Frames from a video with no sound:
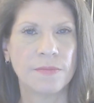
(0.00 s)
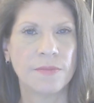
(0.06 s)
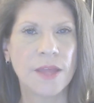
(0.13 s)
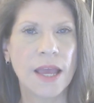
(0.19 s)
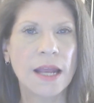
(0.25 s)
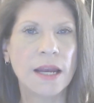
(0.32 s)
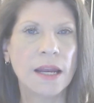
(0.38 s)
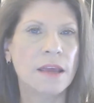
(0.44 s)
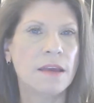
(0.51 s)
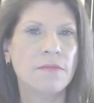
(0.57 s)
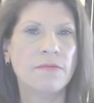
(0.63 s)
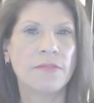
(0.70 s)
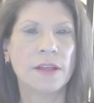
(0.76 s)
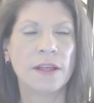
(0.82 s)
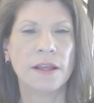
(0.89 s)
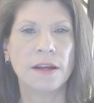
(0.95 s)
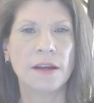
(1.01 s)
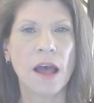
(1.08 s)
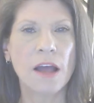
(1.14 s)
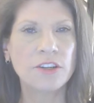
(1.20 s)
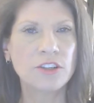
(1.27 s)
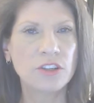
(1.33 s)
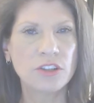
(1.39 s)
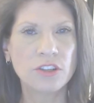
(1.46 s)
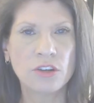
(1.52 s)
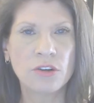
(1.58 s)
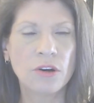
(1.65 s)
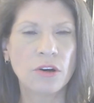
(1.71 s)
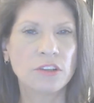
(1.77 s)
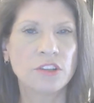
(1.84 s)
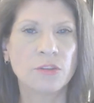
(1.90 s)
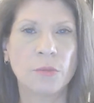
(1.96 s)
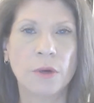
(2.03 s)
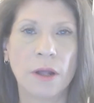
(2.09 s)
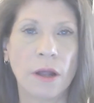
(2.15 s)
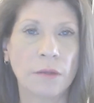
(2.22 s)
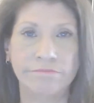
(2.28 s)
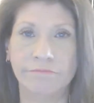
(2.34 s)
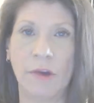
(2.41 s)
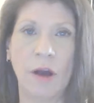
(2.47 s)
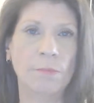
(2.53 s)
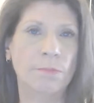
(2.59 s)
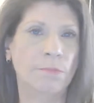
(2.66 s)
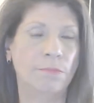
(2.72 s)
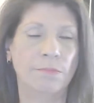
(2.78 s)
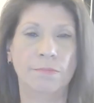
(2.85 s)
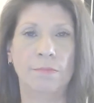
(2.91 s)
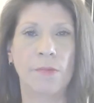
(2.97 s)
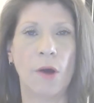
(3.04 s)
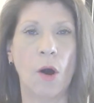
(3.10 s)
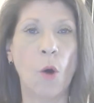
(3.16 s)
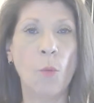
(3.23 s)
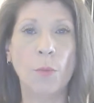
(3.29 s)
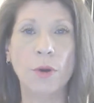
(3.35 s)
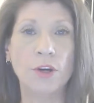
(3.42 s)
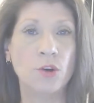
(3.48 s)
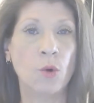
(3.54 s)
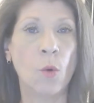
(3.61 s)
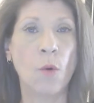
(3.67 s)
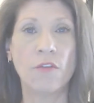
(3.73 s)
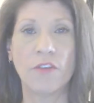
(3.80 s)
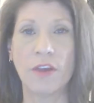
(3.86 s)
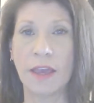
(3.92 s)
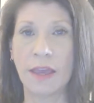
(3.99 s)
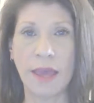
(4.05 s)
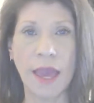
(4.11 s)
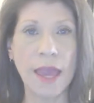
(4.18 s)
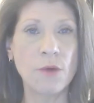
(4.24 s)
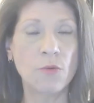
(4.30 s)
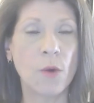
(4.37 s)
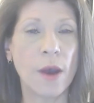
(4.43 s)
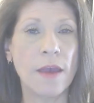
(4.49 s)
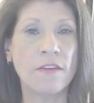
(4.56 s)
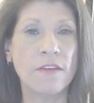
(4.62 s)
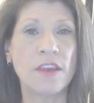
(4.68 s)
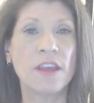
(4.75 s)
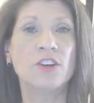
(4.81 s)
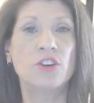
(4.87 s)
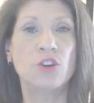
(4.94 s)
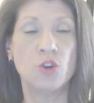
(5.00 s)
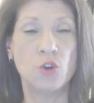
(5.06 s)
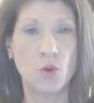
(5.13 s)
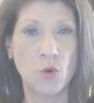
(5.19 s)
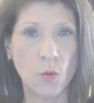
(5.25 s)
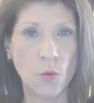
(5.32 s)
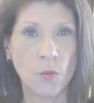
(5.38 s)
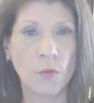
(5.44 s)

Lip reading: They leave not just hooks, but open doors and gateways into